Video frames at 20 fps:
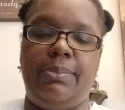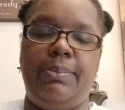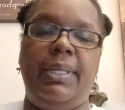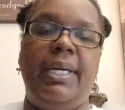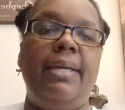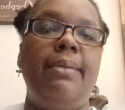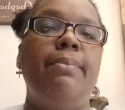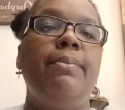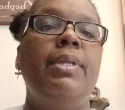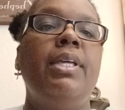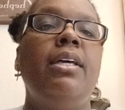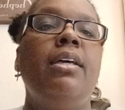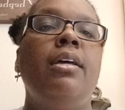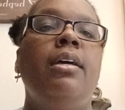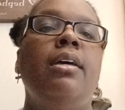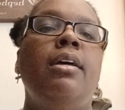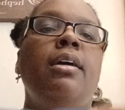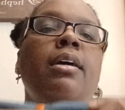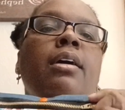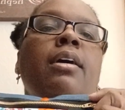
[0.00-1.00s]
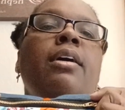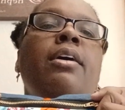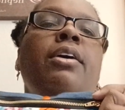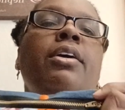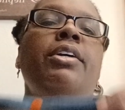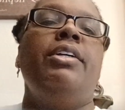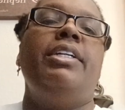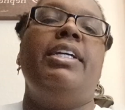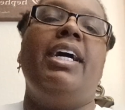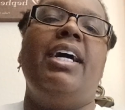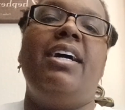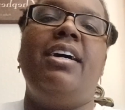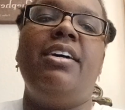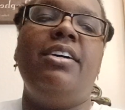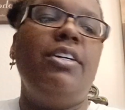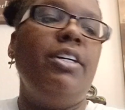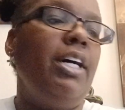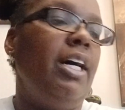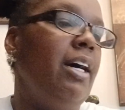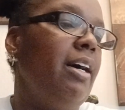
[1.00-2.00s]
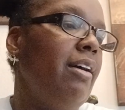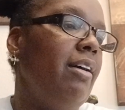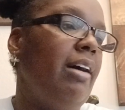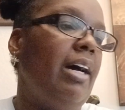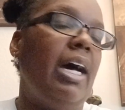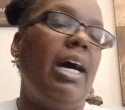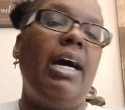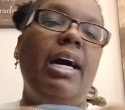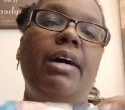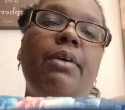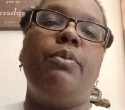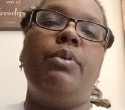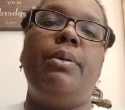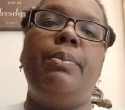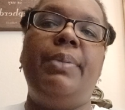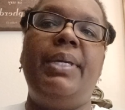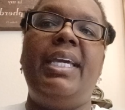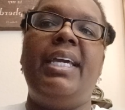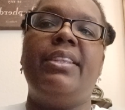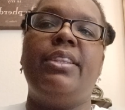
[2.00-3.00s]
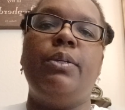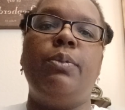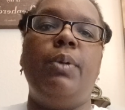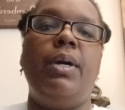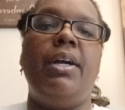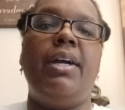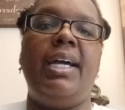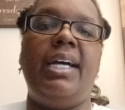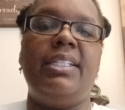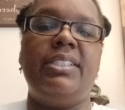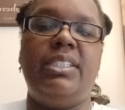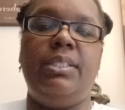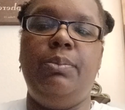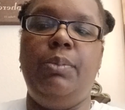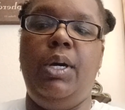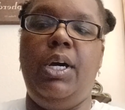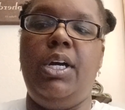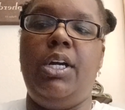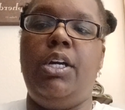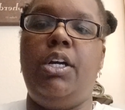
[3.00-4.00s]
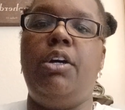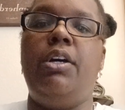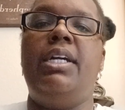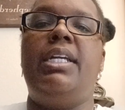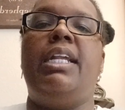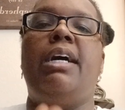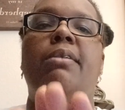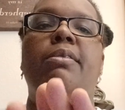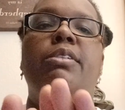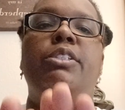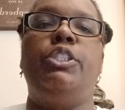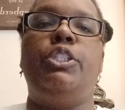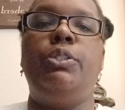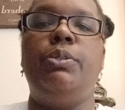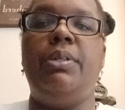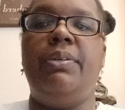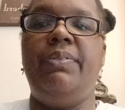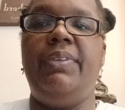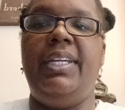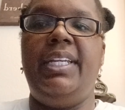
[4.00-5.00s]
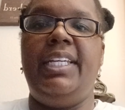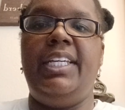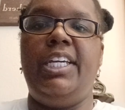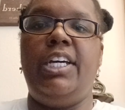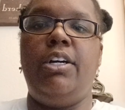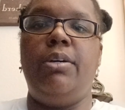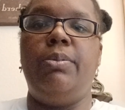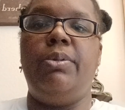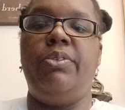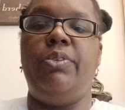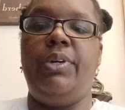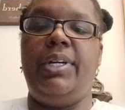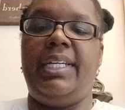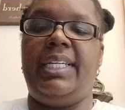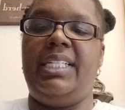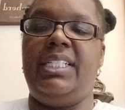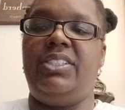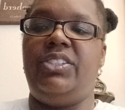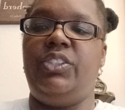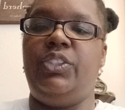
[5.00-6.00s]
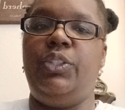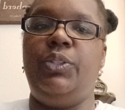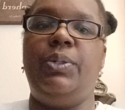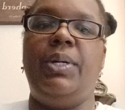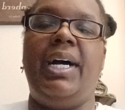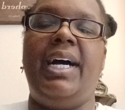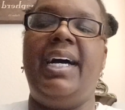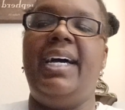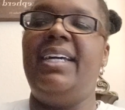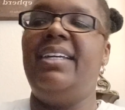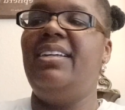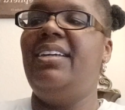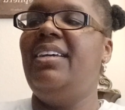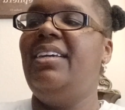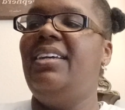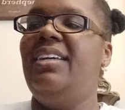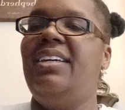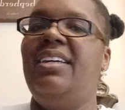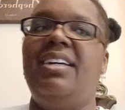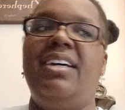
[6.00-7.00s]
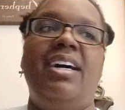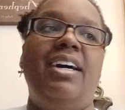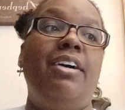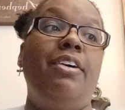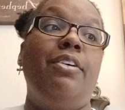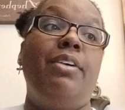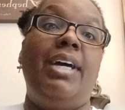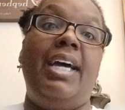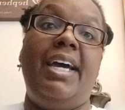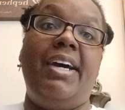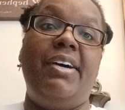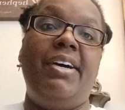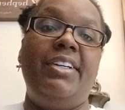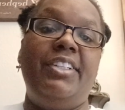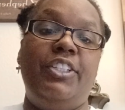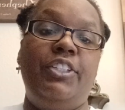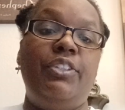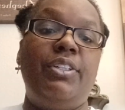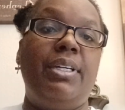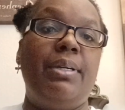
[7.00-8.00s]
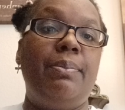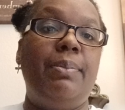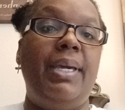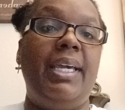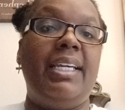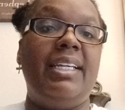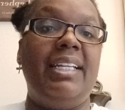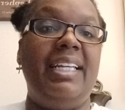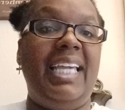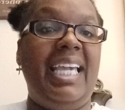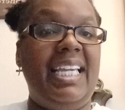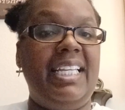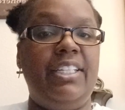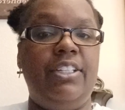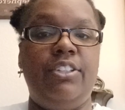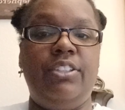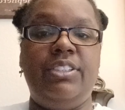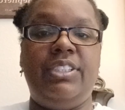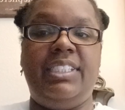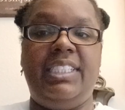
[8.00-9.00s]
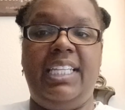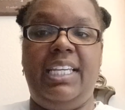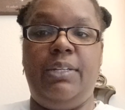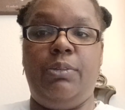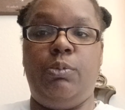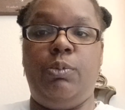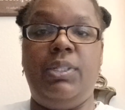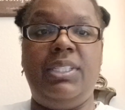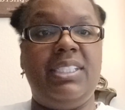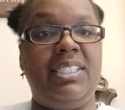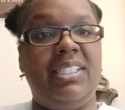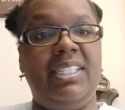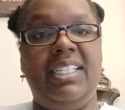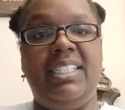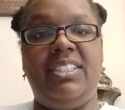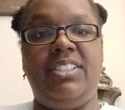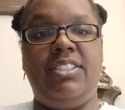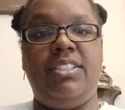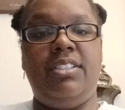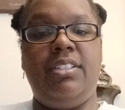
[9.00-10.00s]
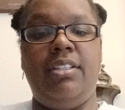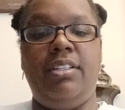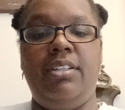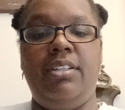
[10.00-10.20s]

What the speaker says: But, y'all, I will be at the warehouse tomorrow, and I will do a video before it gets too hot on how you can make lanyards and wristlets